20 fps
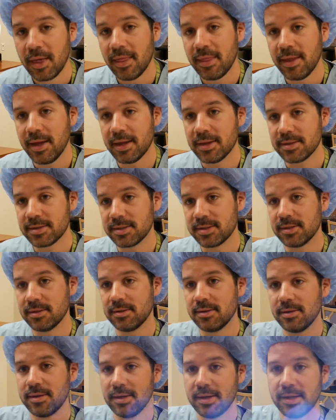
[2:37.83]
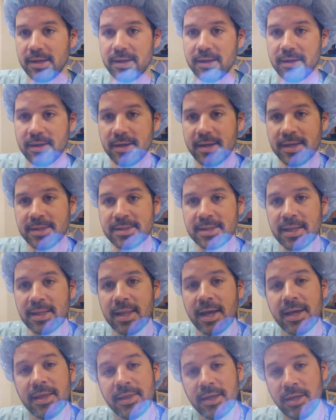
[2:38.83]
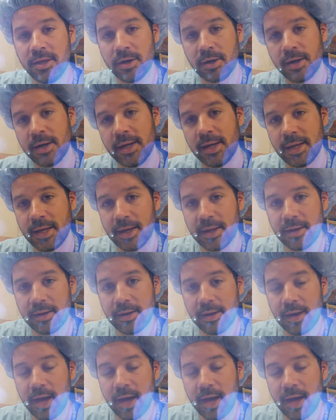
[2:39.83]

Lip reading: This is the light that you're going to get